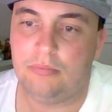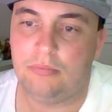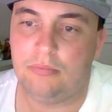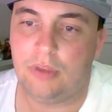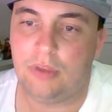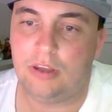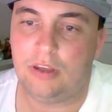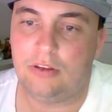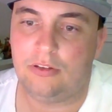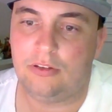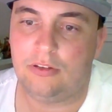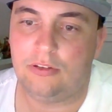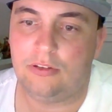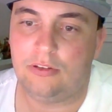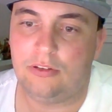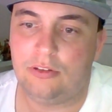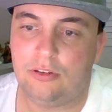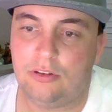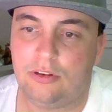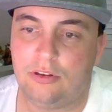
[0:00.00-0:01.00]

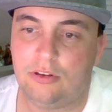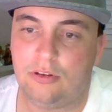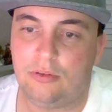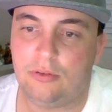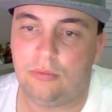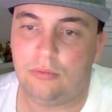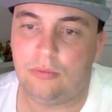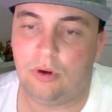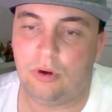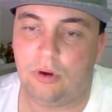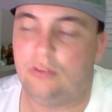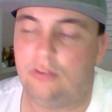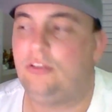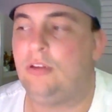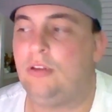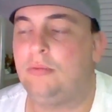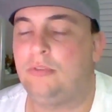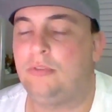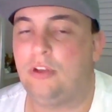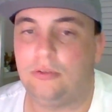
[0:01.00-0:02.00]
is
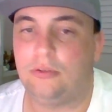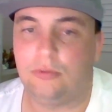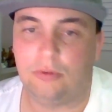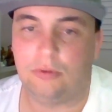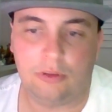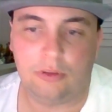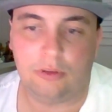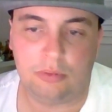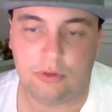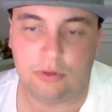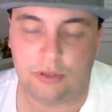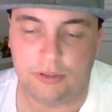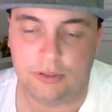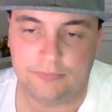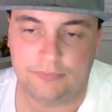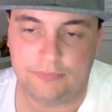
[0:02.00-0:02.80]
sometimes worth a point,